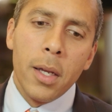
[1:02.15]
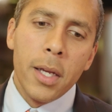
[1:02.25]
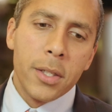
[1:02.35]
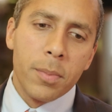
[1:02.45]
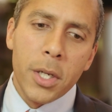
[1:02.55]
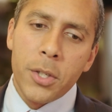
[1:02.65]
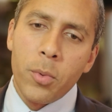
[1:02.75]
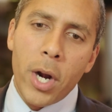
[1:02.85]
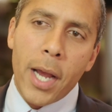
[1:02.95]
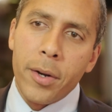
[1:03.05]
It's much
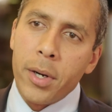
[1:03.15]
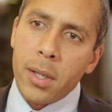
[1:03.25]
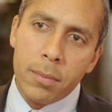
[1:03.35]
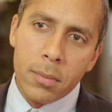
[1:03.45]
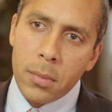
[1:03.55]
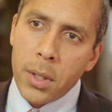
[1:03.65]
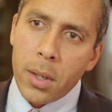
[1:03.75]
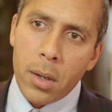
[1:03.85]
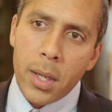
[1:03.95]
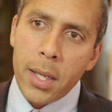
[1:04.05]
more accurate,
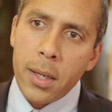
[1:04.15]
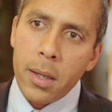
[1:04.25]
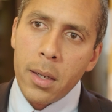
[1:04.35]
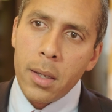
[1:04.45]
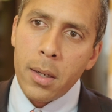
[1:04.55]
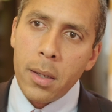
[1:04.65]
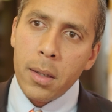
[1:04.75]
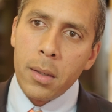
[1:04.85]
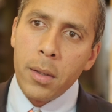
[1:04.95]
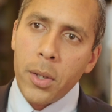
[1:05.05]
and
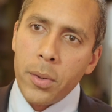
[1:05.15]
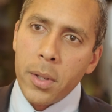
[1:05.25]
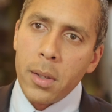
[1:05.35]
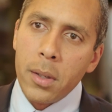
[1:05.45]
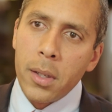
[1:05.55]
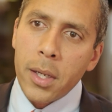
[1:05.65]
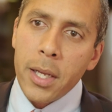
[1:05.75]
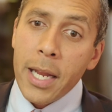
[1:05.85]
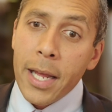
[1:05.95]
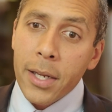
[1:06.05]
the
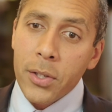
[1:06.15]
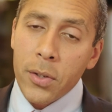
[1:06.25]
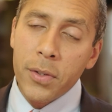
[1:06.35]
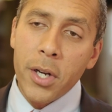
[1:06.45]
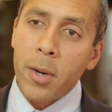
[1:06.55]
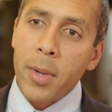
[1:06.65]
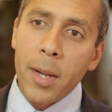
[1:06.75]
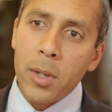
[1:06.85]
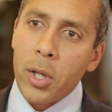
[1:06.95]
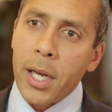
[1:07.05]
kinetics of serum
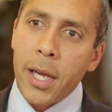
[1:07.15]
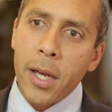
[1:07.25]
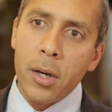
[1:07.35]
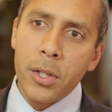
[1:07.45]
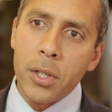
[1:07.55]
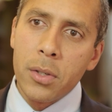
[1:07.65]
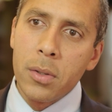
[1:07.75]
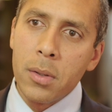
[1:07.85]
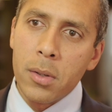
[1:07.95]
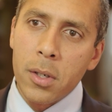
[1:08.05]
amyloid A are
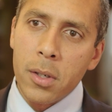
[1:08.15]
just